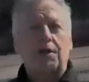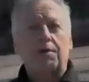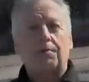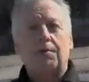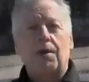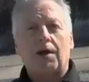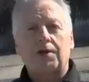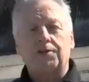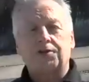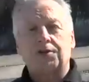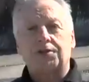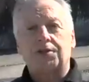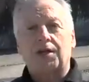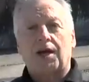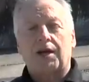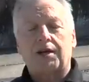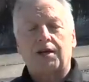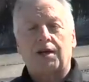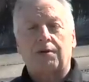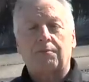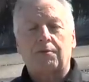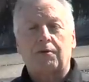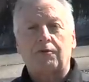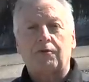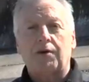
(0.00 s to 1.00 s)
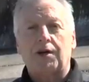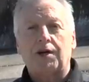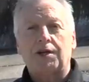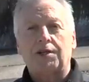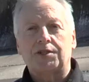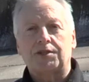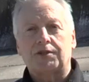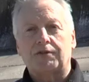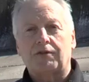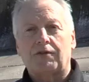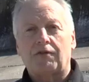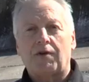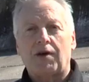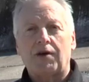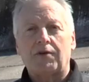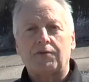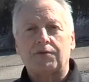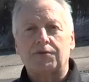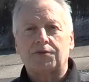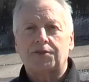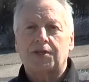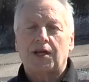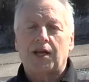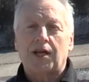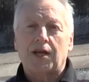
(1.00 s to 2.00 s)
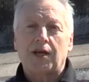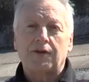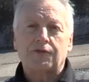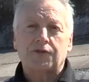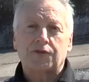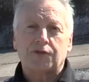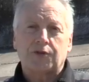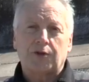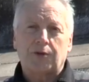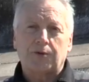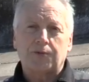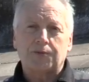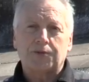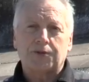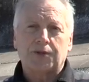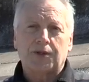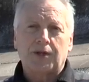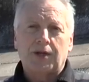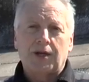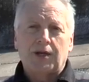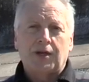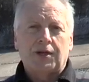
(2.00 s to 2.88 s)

camera has a dynamic range of around 10 f-stops,